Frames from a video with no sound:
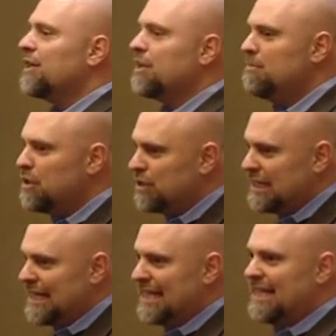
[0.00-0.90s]

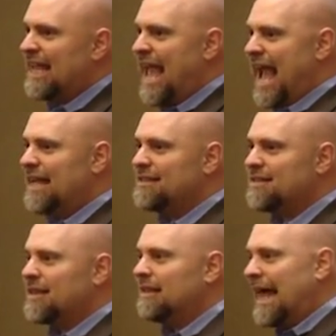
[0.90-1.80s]
community
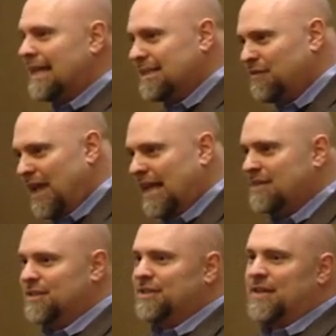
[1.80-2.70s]
and collective
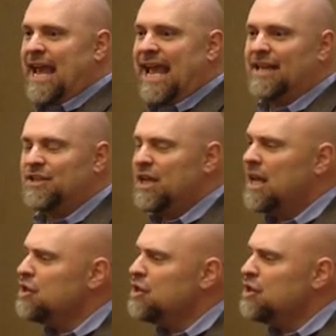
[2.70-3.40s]
answers and